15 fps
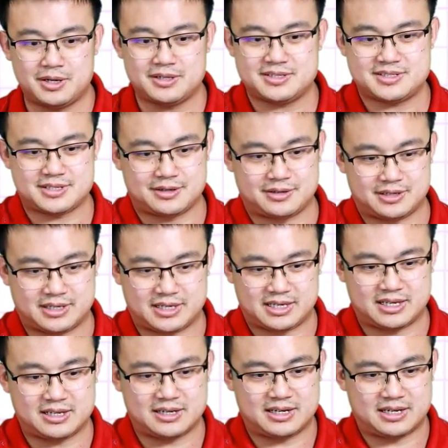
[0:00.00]
So
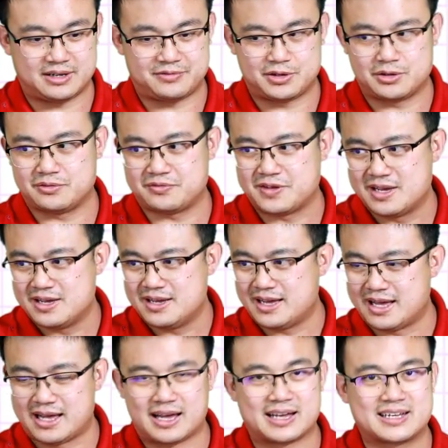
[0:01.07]
here, if you've
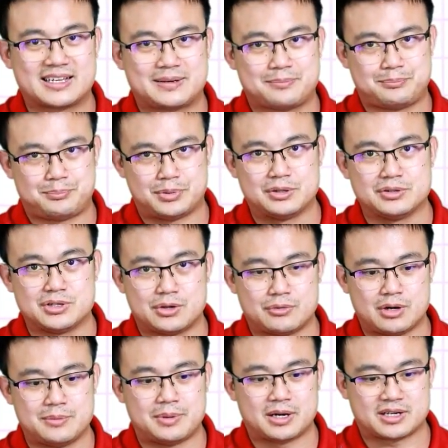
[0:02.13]
built your
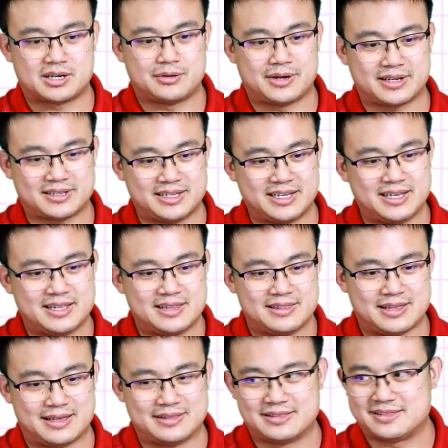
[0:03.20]
robot correctly,
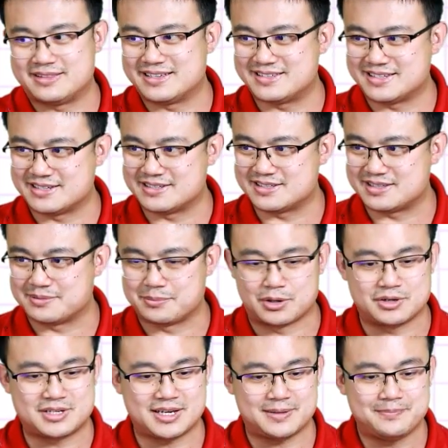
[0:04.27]
then this is the
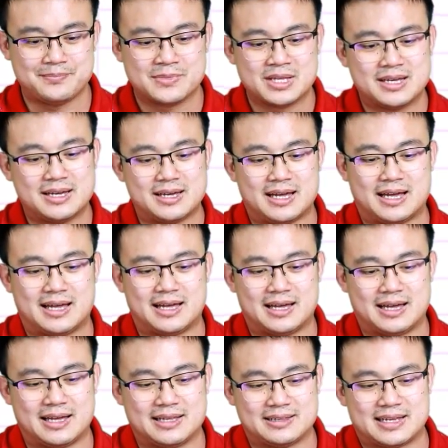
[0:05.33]
motor
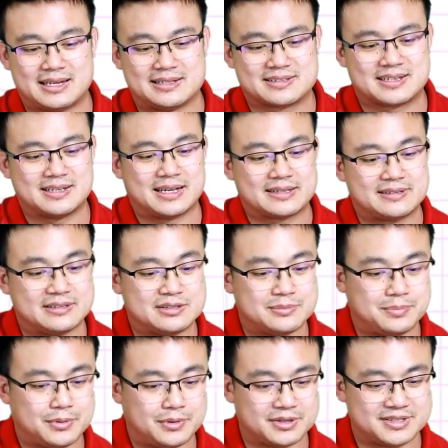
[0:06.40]
that is connected to
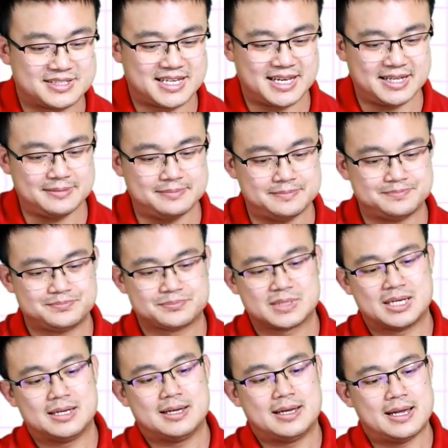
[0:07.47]
port 10.
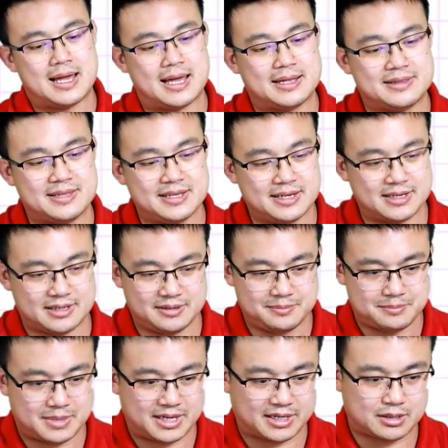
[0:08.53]
And then
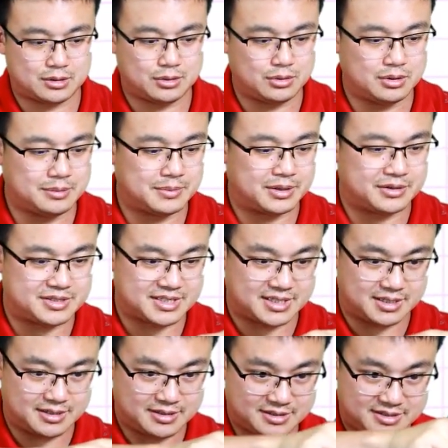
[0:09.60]
my claw
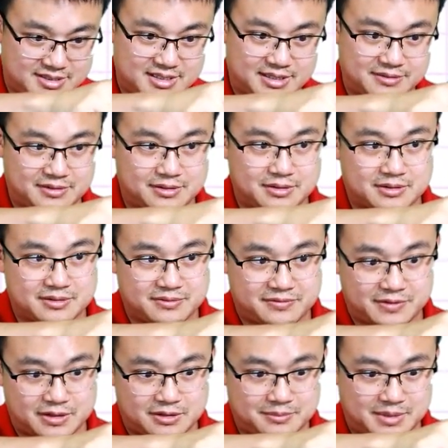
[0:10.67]
motor, let's have a look,
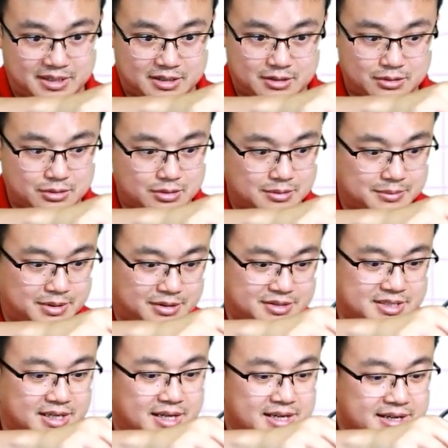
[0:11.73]
follow my claw
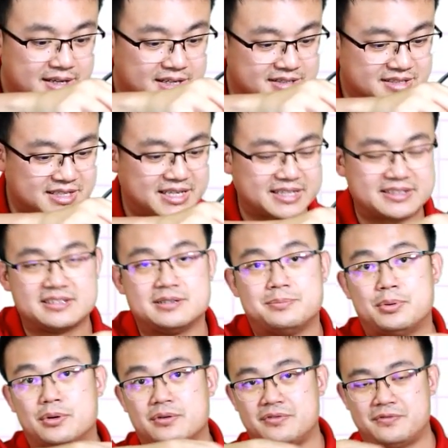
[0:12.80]
motor, is connected to
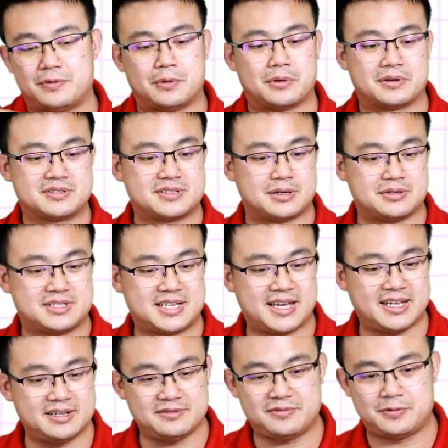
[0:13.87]
port 4. So
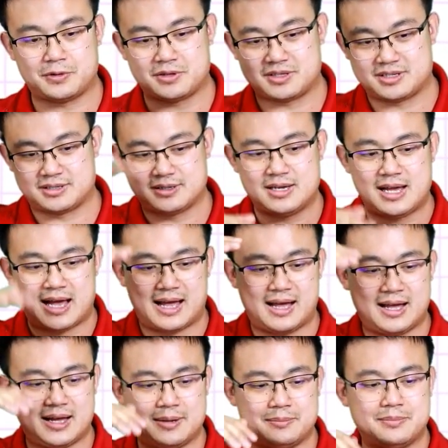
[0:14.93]
10 for the
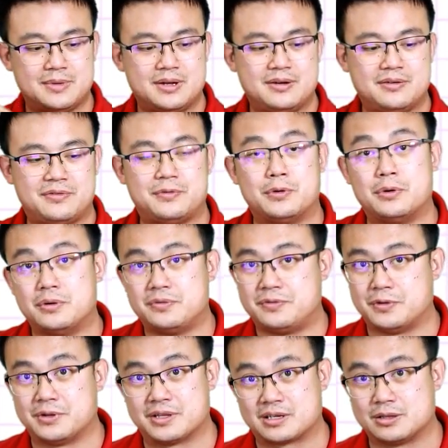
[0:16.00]
arm, 4
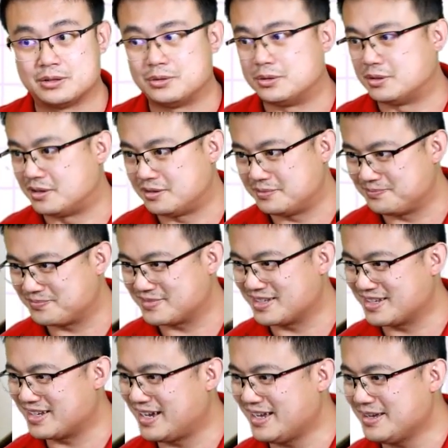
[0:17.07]
for the claw.
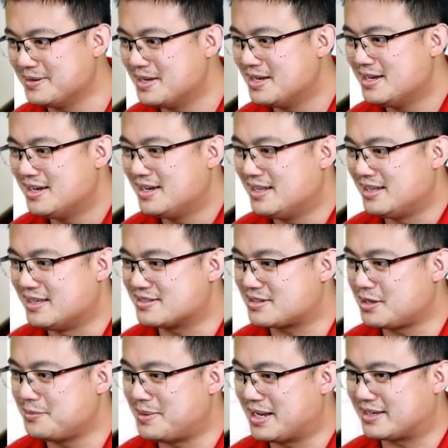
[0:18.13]
Okay, let's
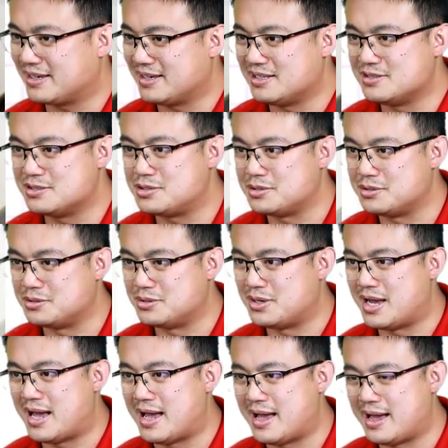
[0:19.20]
go back into
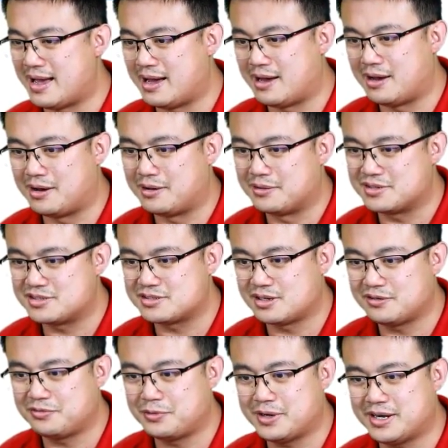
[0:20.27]
our
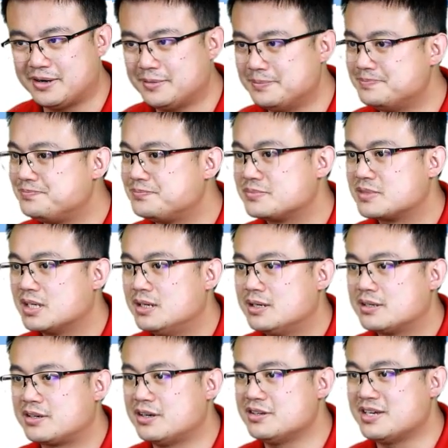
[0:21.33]
software.
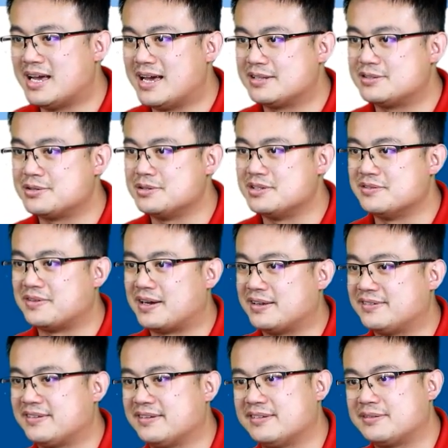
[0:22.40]
Going to add 2
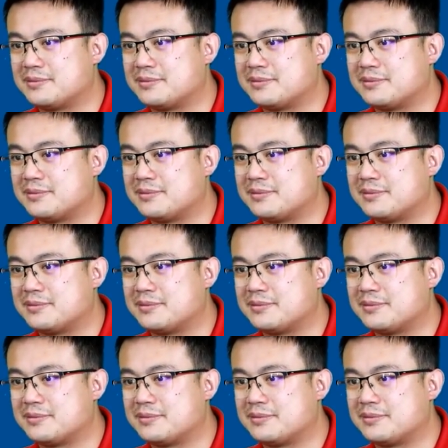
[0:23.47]
devices.